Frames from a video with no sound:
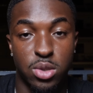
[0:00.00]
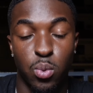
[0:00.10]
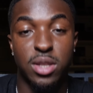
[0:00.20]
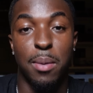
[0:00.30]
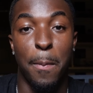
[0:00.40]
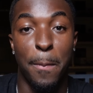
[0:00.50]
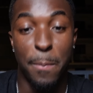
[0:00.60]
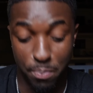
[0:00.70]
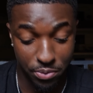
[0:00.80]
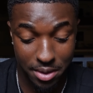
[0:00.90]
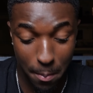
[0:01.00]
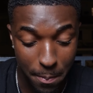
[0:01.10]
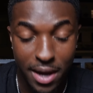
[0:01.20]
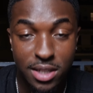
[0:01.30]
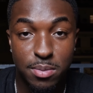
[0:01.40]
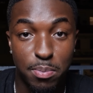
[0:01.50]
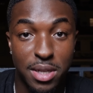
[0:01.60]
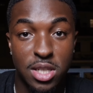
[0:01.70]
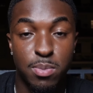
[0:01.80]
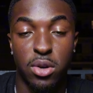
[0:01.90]
is one of the best
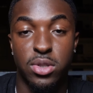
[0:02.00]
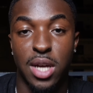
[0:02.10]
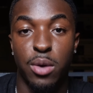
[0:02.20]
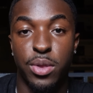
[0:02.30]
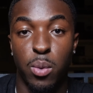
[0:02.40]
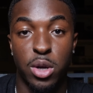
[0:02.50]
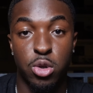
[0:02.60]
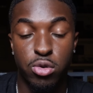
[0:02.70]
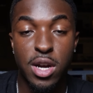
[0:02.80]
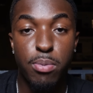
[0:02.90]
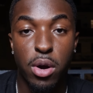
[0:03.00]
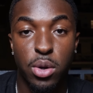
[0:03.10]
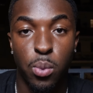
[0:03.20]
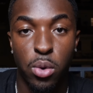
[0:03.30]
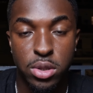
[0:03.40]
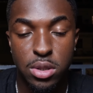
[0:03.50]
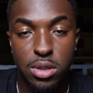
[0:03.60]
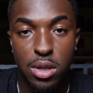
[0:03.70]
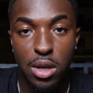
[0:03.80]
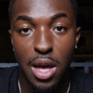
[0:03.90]
business models out there, where you create a product
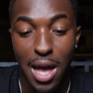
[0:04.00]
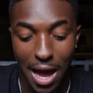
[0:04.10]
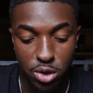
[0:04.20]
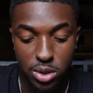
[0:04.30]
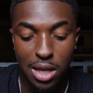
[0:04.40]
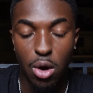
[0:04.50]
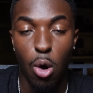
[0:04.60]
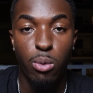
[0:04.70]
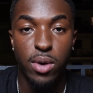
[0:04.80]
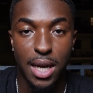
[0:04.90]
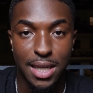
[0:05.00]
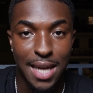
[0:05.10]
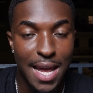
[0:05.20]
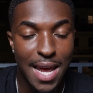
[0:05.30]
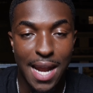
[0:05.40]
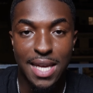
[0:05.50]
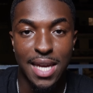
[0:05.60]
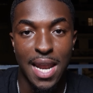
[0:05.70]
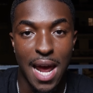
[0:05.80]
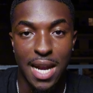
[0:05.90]
once and you sell it over again and
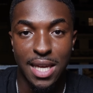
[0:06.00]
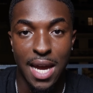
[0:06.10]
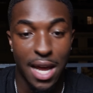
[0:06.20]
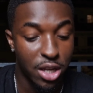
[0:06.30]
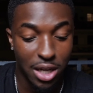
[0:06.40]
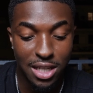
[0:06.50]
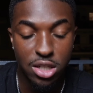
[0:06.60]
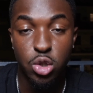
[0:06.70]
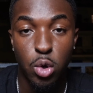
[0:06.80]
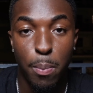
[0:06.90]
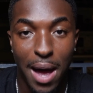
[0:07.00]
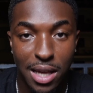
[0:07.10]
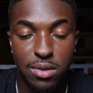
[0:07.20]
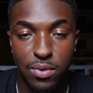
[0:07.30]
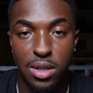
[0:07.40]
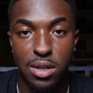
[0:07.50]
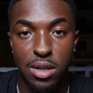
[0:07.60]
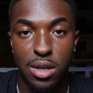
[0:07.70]
again and again, and you can literally do it passively.